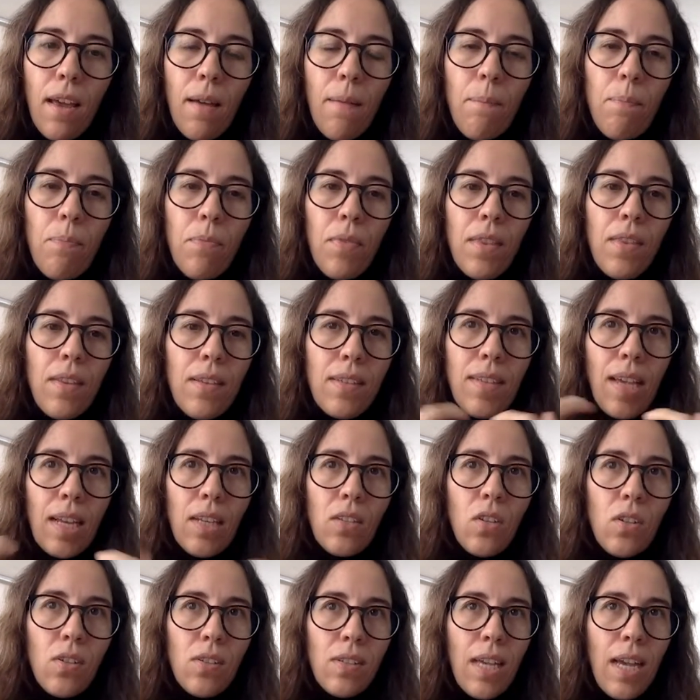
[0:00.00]
these
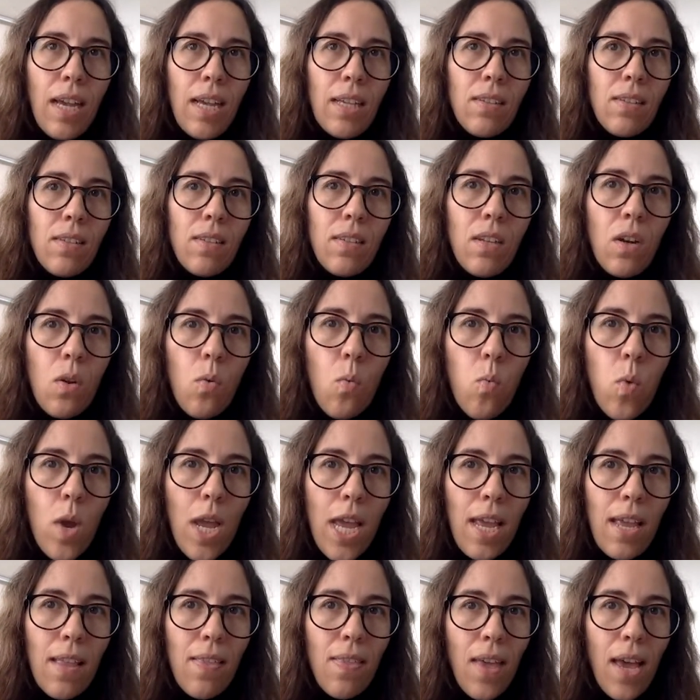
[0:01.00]
exercises in a
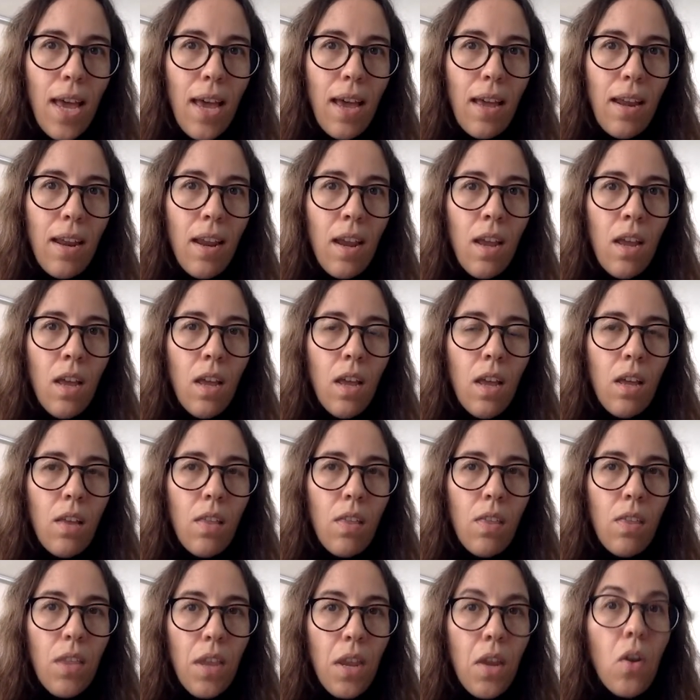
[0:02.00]
way that
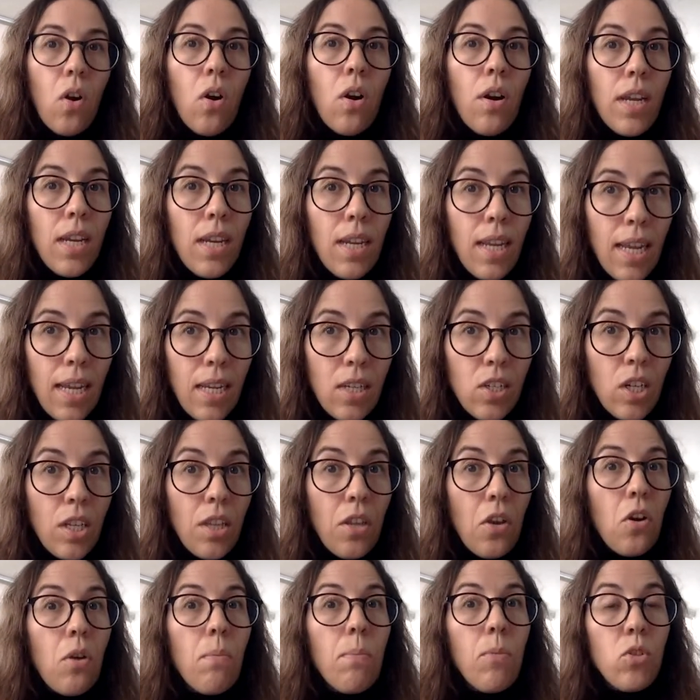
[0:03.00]
they are engaging,
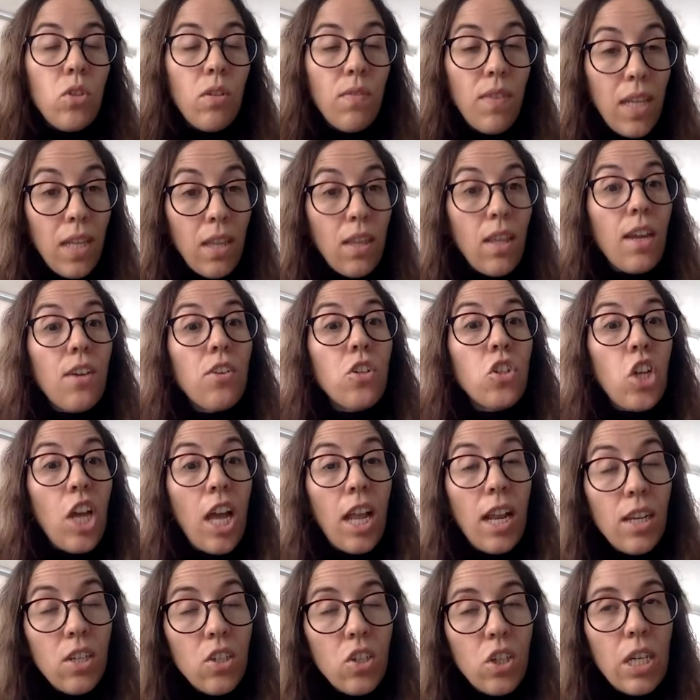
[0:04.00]
they are motivating, they're
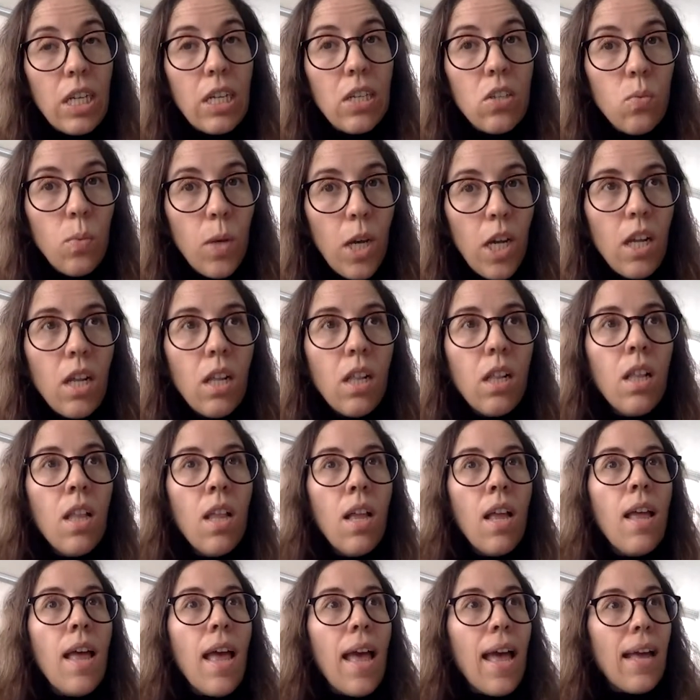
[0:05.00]
challenging as well.
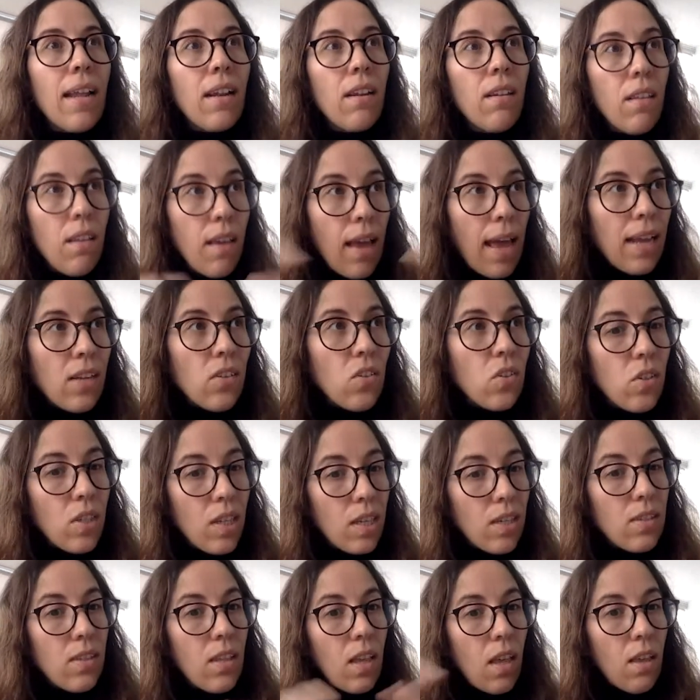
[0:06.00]
And the
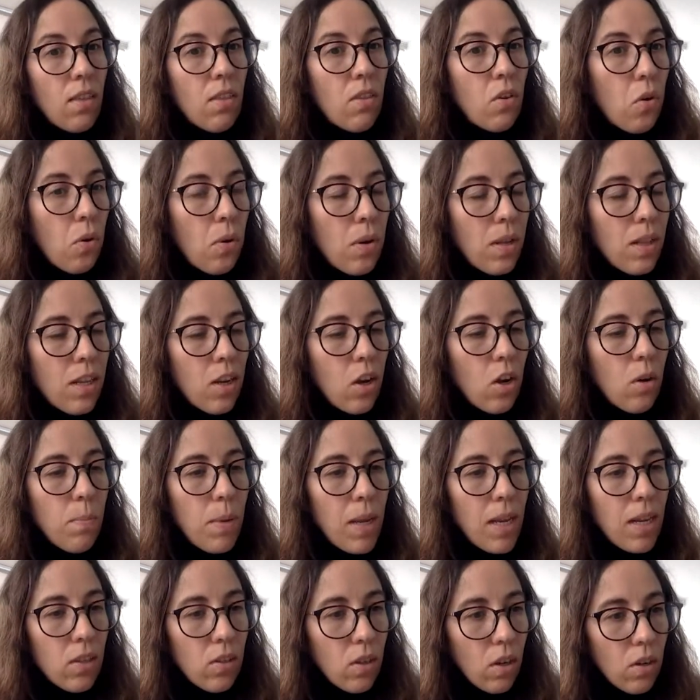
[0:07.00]
exercise that currently are
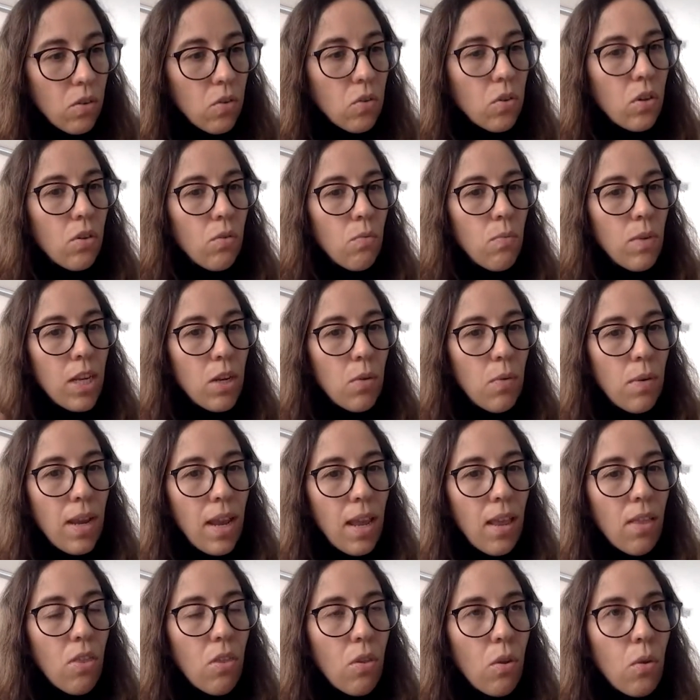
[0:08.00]
being done, you can
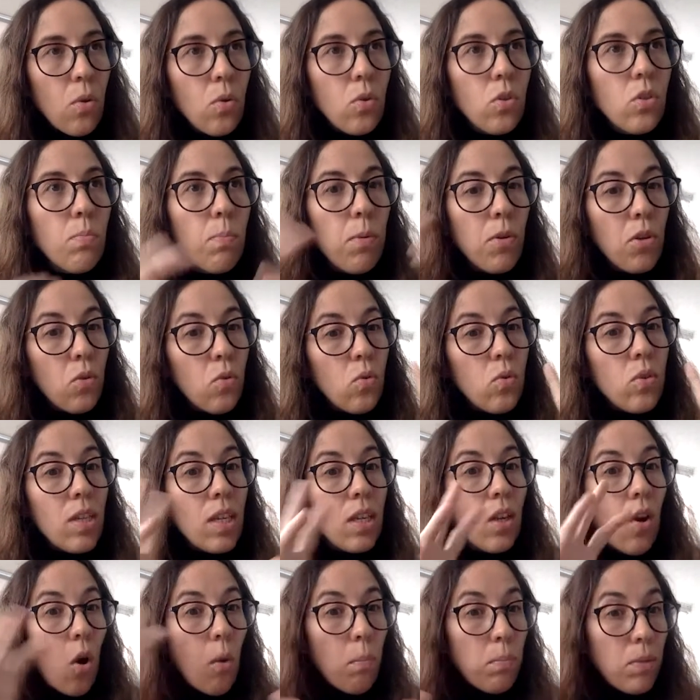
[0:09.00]
recreate those, but
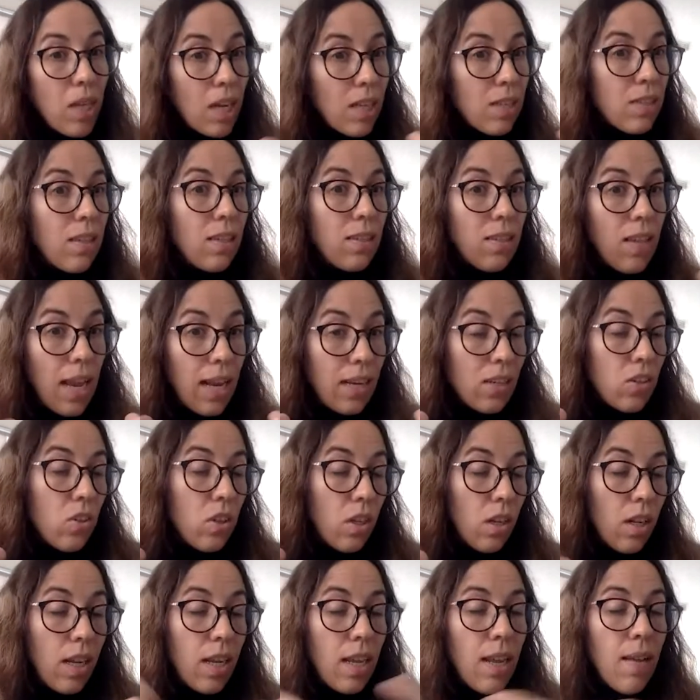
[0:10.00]
using objects is
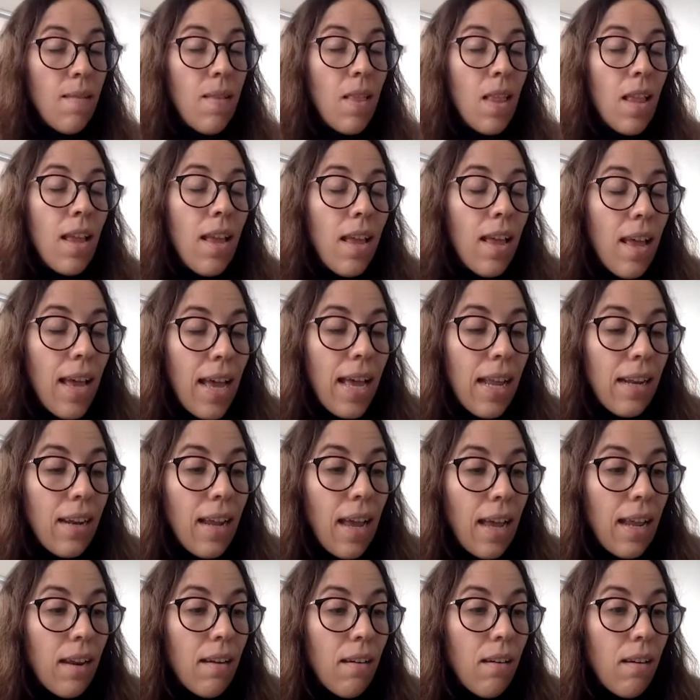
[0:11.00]
actually,
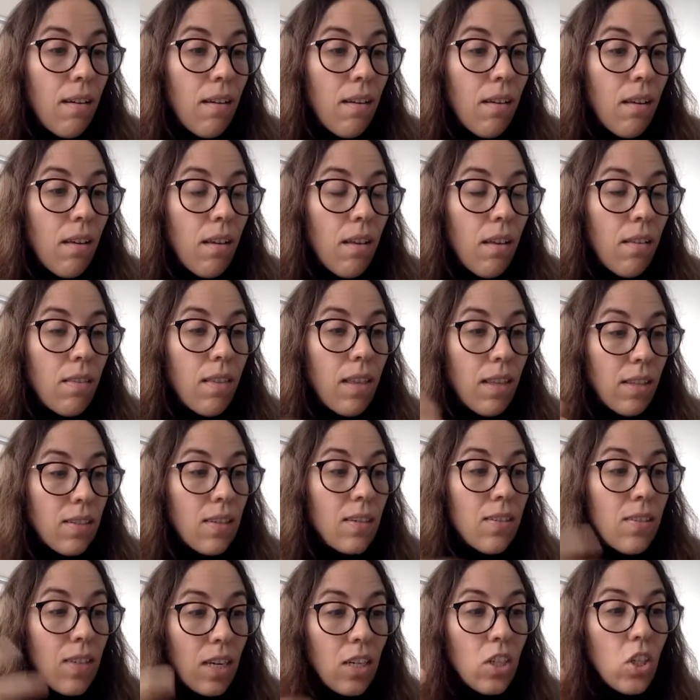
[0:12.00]
and that's
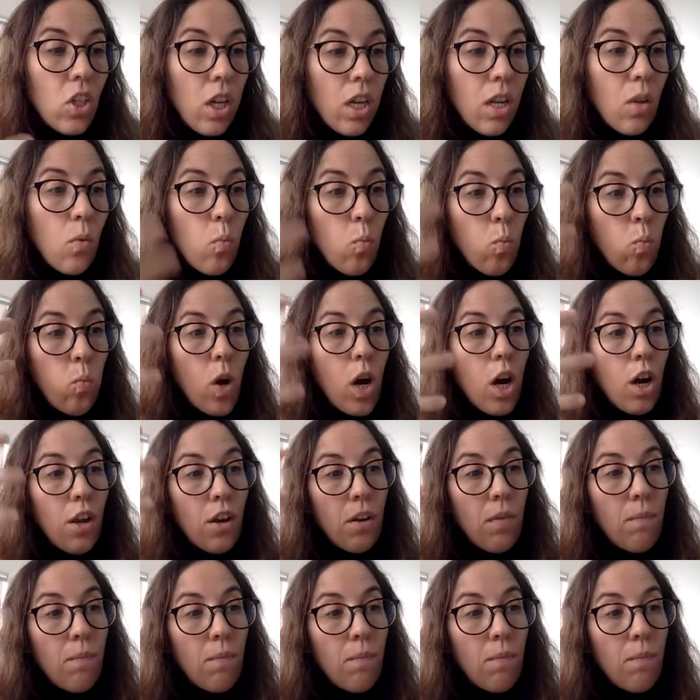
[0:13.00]
essentially what